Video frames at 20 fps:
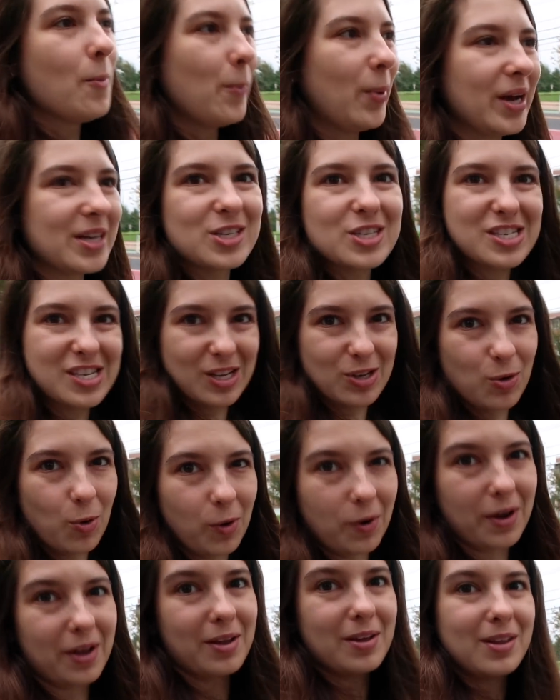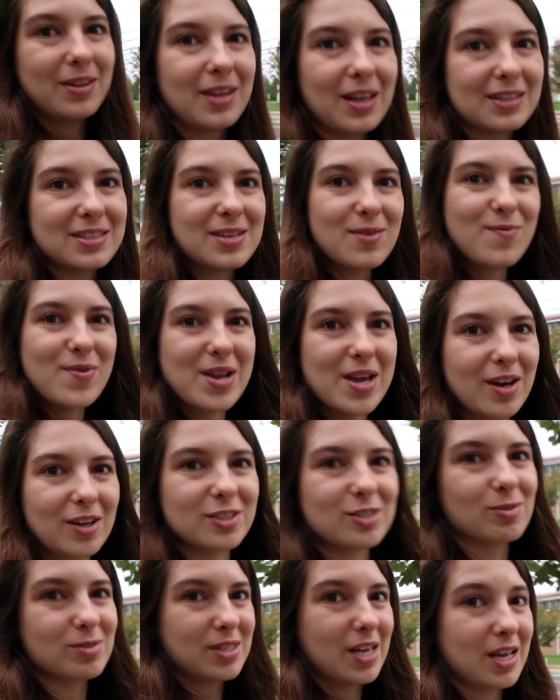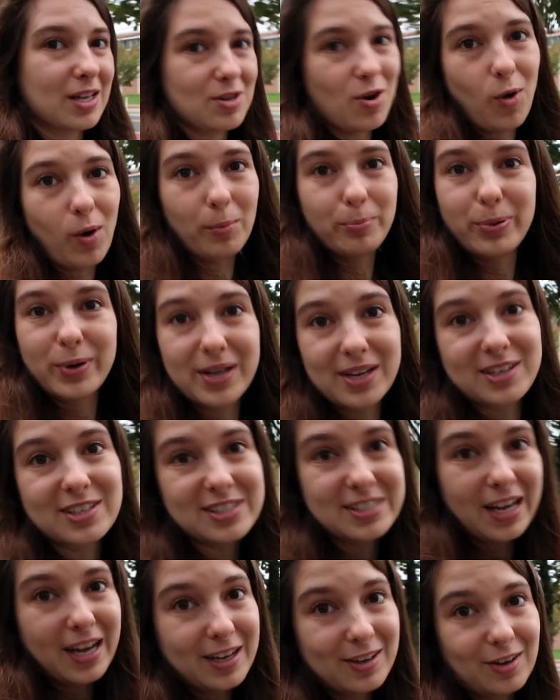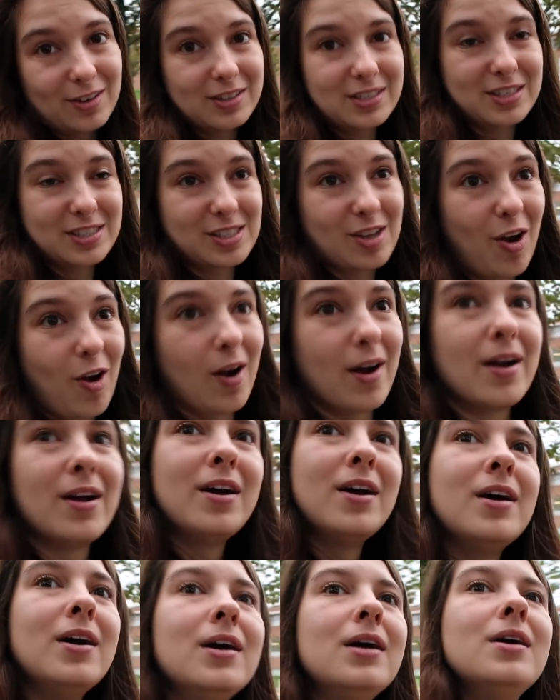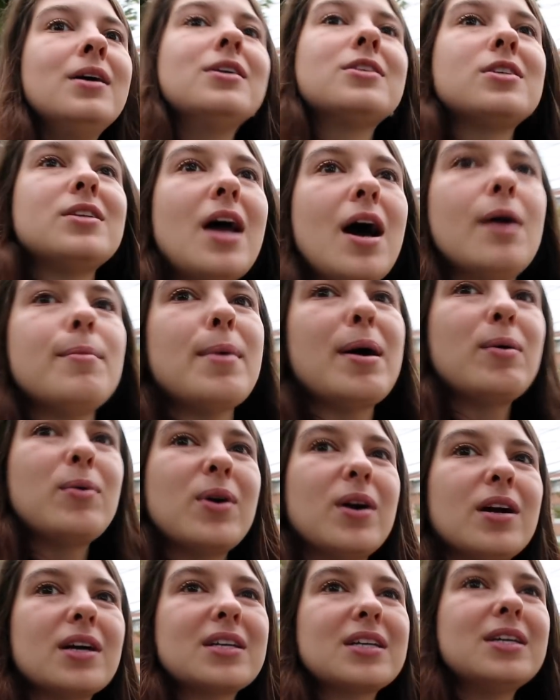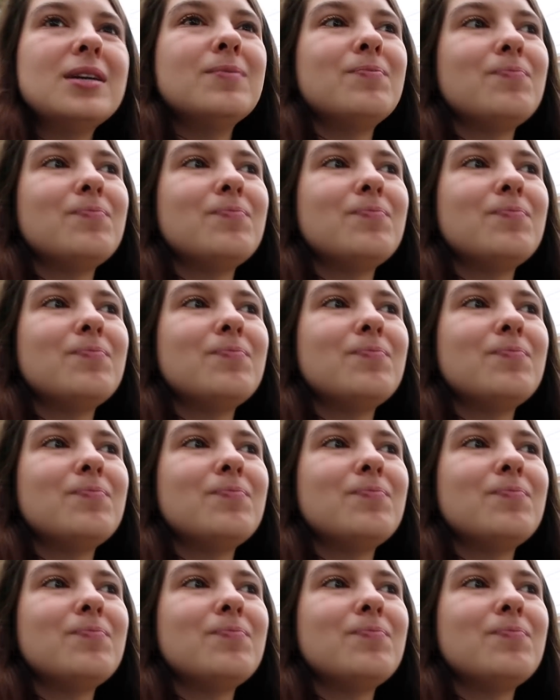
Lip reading: But I just ignore it. And then somebody else was like, no, I'm putting a sign on his car. So now I'm at work